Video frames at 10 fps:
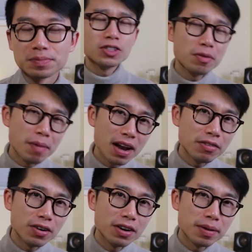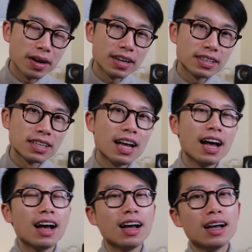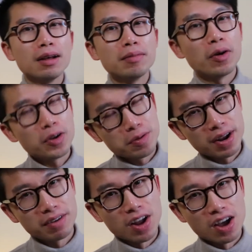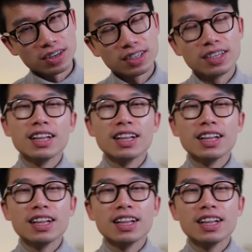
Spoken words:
So you might have heard about it, or you might have not.